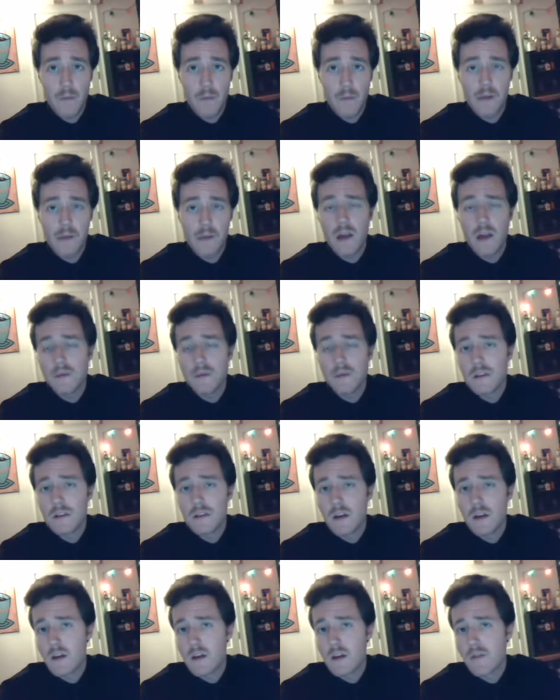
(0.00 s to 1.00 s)
was helped
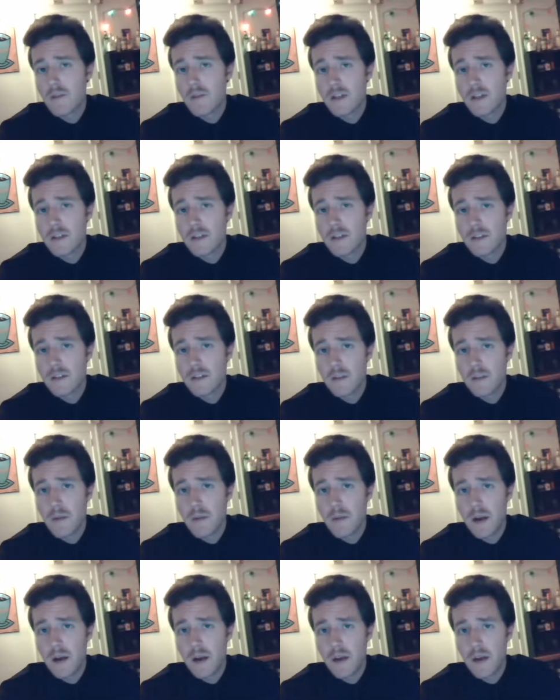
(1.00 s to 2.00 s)
along a great deal
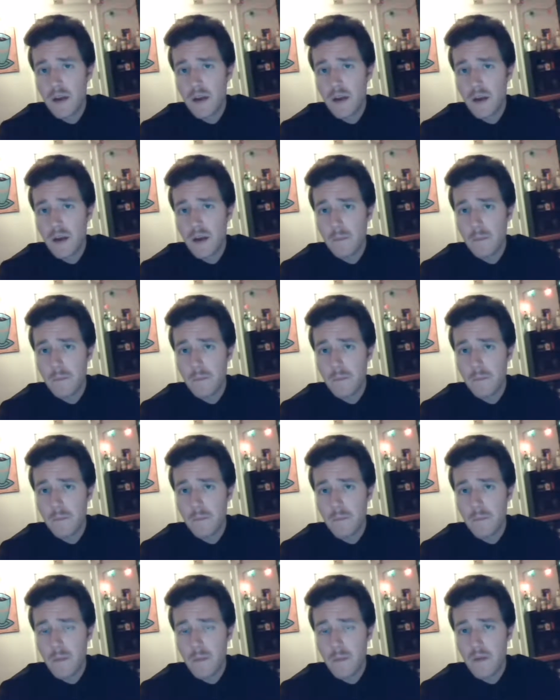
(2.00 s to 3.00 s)
by
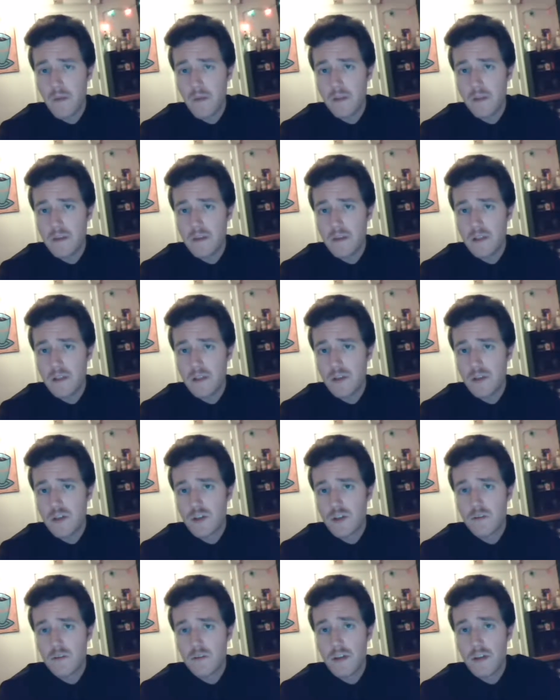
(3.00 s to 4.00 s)
the
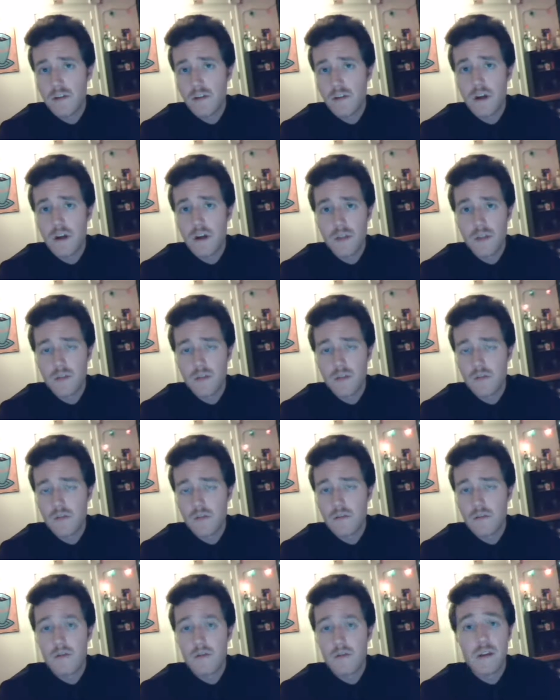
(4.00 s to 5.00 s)
teacher and
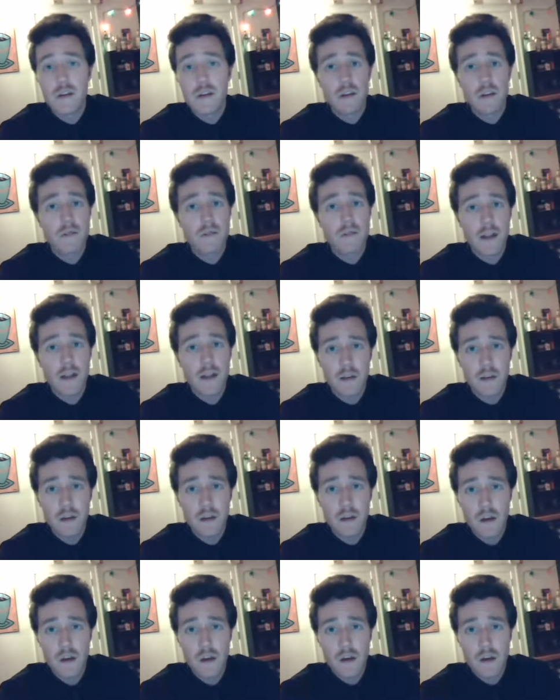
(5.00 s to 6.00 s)
author Grace Llewellyn,
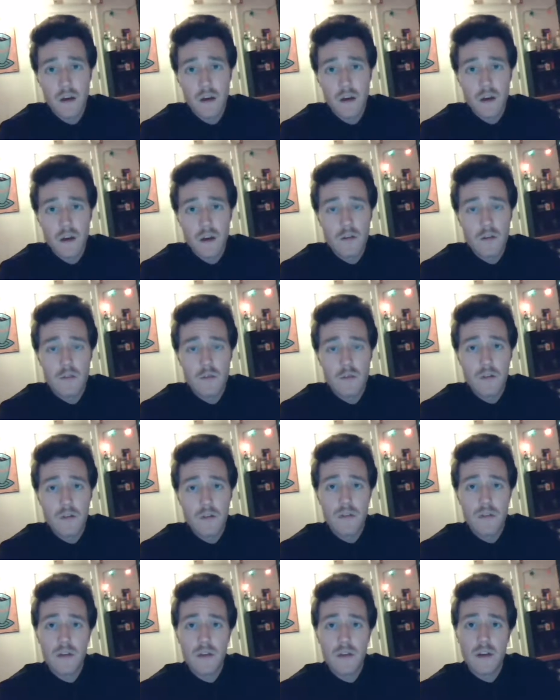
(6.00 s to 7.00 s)
who
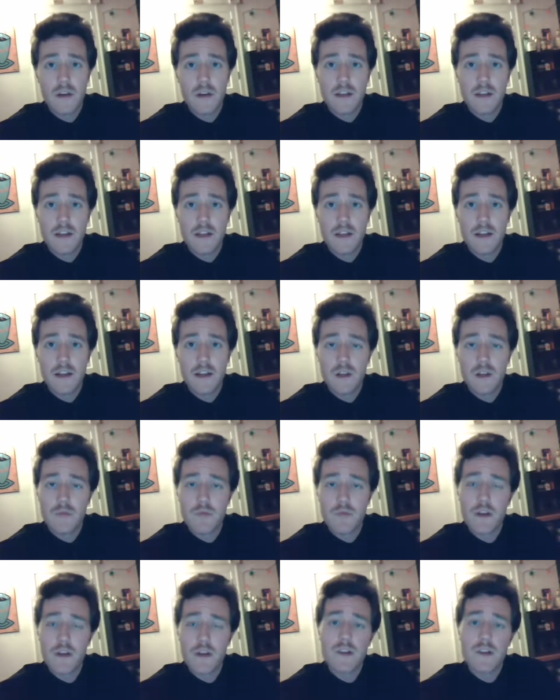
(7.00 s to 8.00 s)
wrote the Teenage
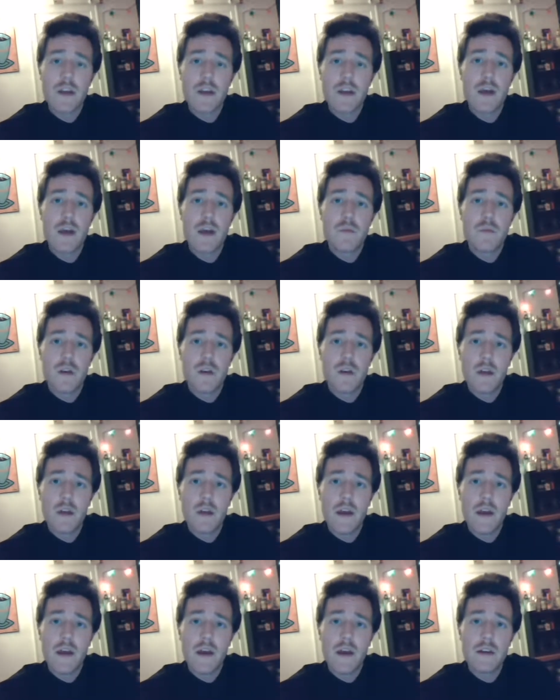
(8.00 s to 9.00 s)
Liberation Handbook.
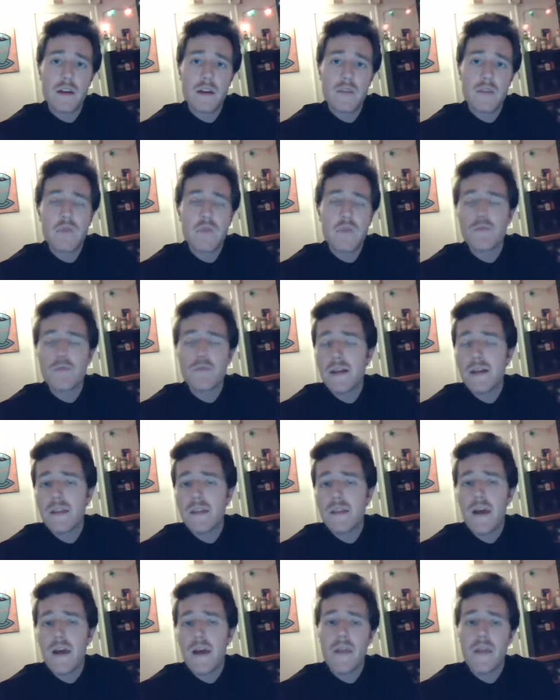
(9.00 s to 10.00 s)
And I remember
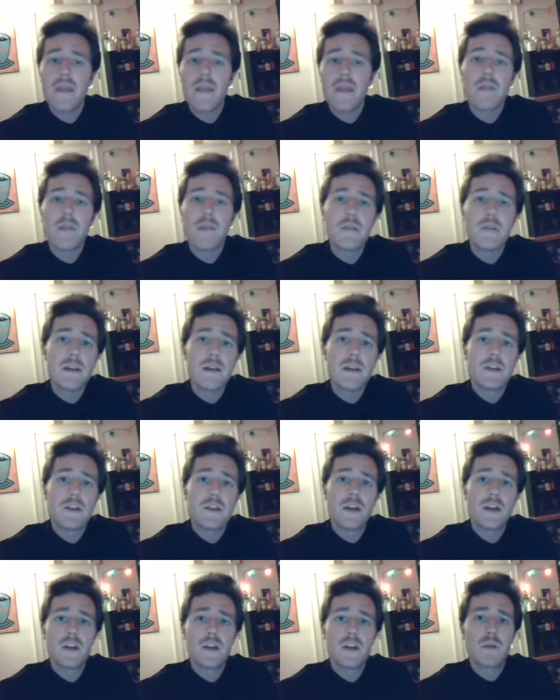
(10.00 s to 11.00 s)
reading that, and that really
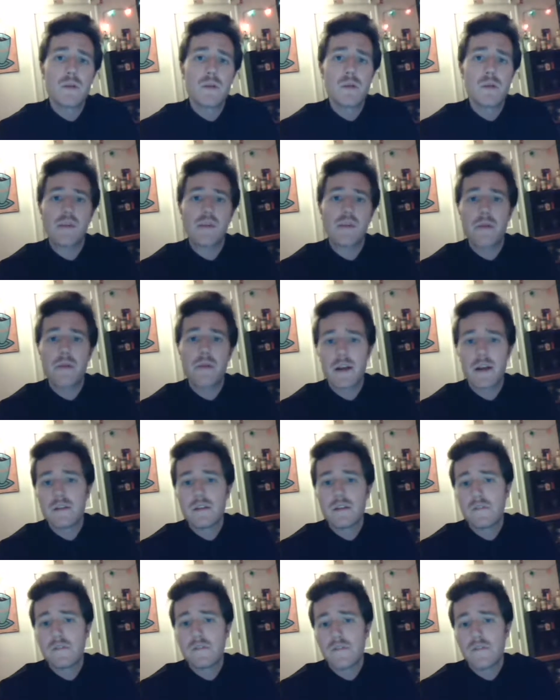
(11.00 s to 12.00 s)
changed my
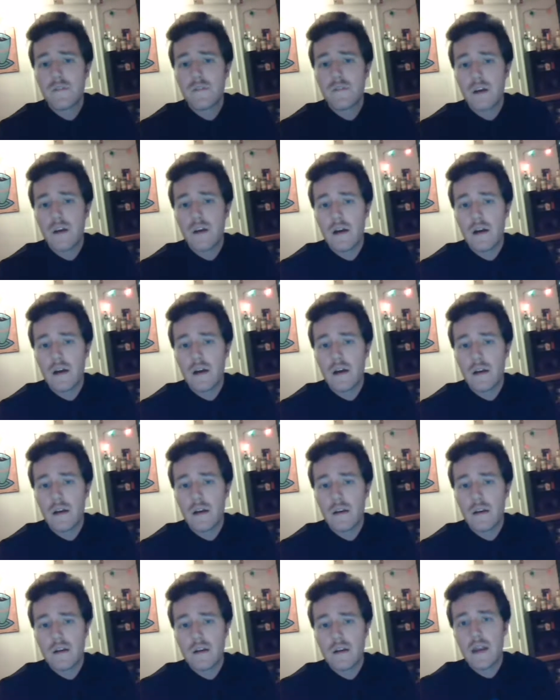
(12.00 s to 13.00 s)
perspective
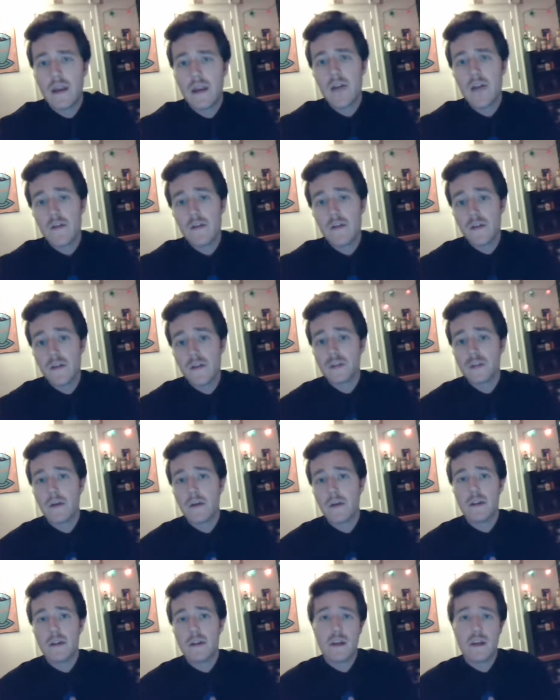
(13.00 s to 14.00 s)
on how I felt
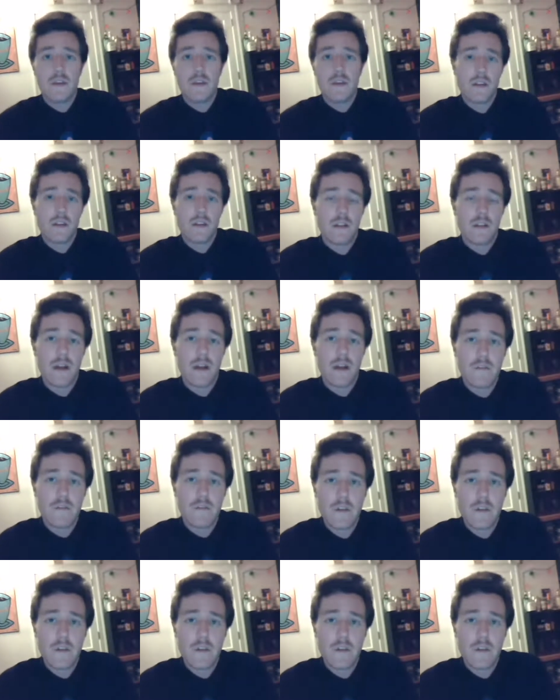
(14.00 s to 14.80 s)
about a lot of things in life.